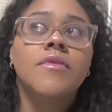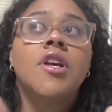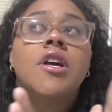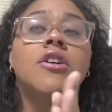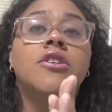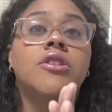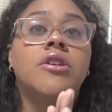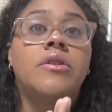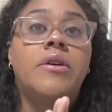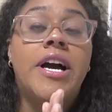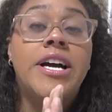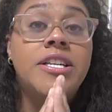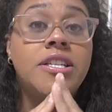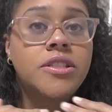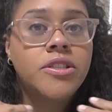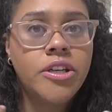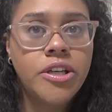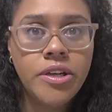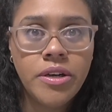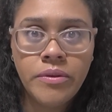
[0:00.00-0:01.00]
So I
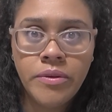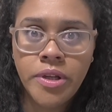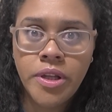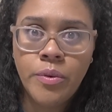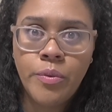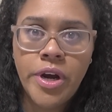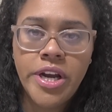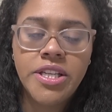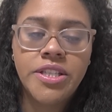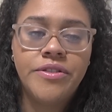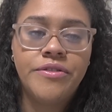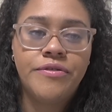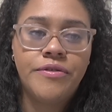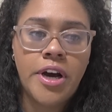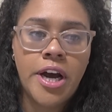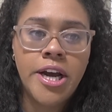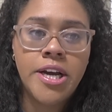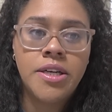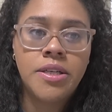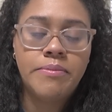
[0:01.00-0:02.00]
just couldn't really wait to
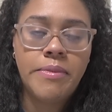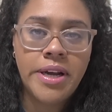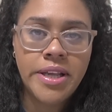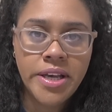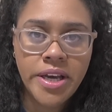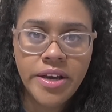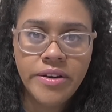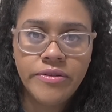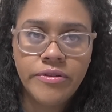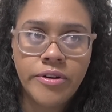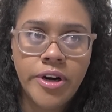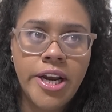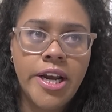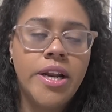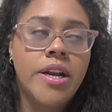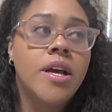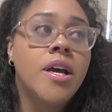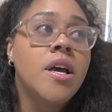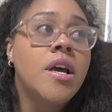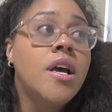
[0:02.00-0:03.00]
find my life,
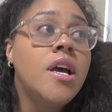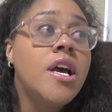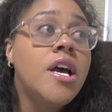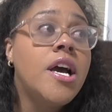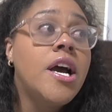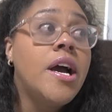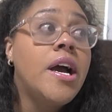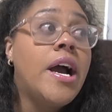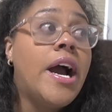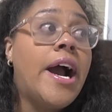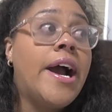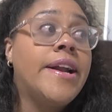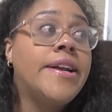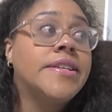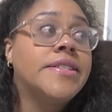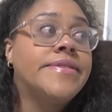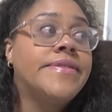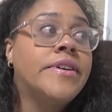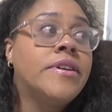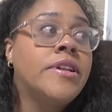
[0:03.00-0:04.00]
right? I
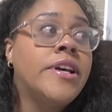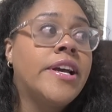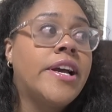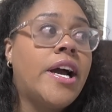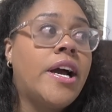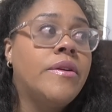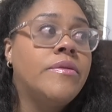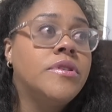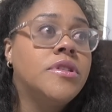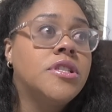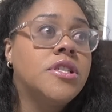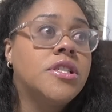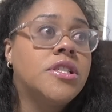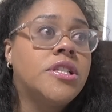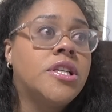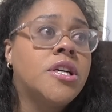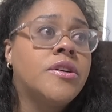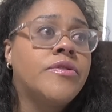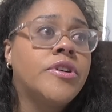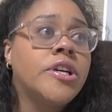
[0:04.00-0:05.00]
just felt like I was just
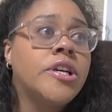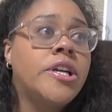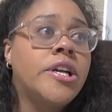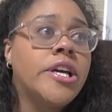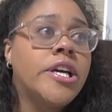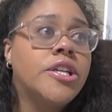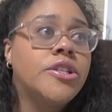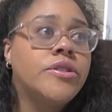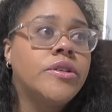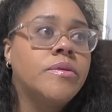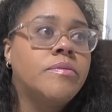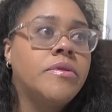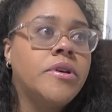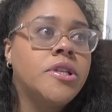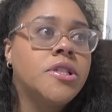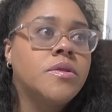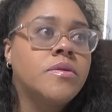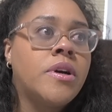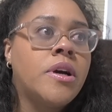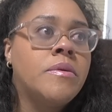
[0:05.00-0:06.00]
never going to get to a
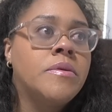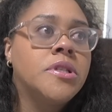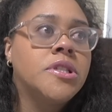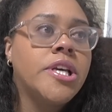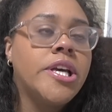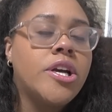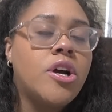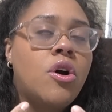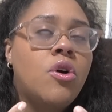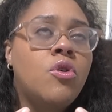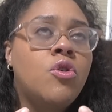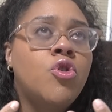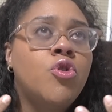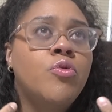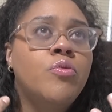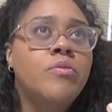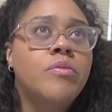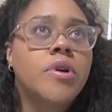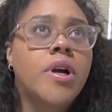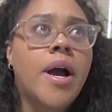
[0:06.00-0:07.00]
place where I was like
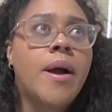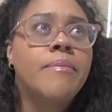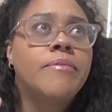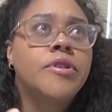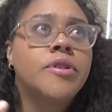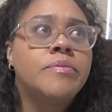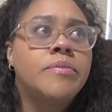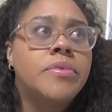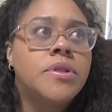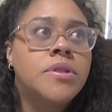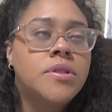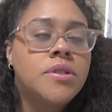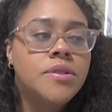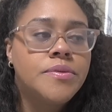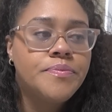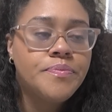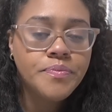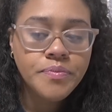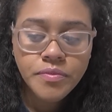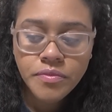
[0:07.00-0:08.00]
home,
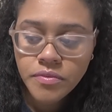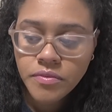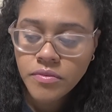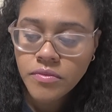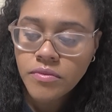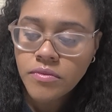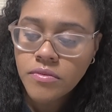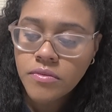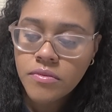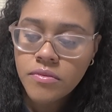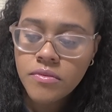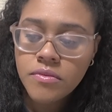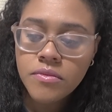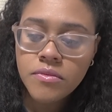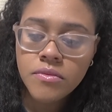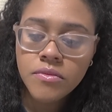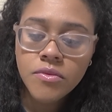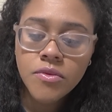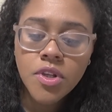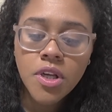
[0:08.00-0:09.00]
comfortable,
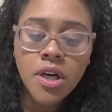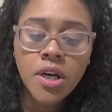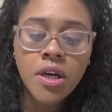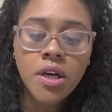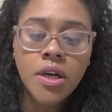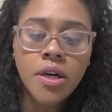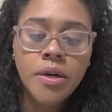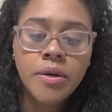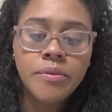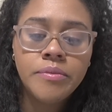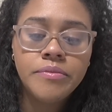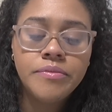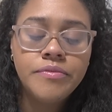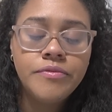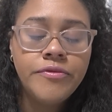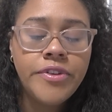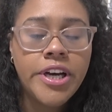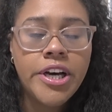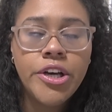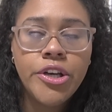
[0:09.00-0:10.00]

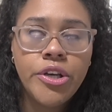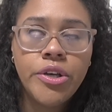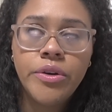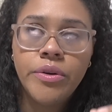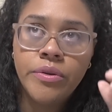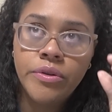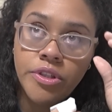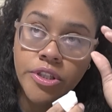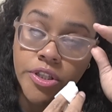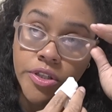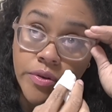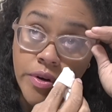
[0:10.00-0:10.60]
valued,